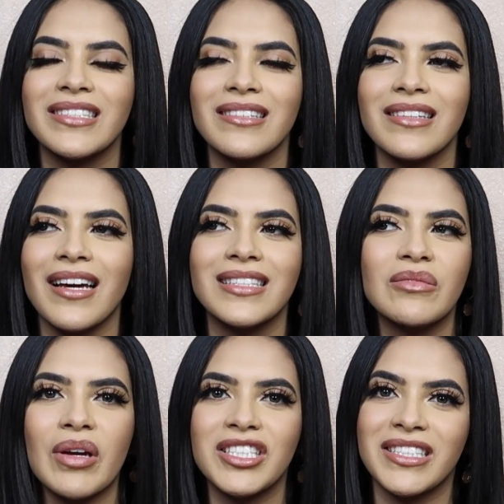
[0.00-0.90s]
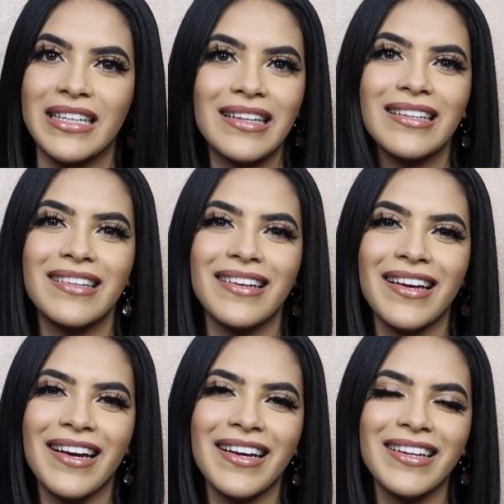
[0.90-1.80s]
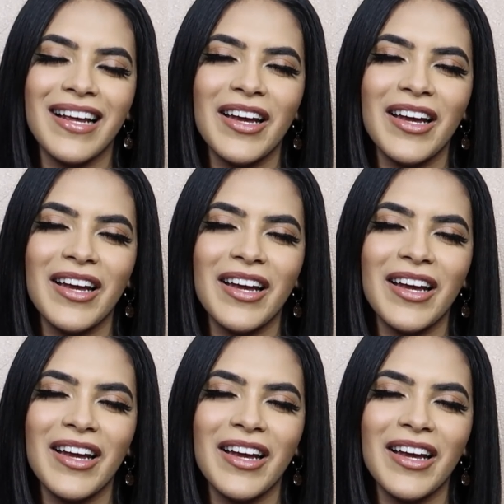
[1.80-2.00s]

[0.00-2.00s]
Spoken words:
That's my scene, and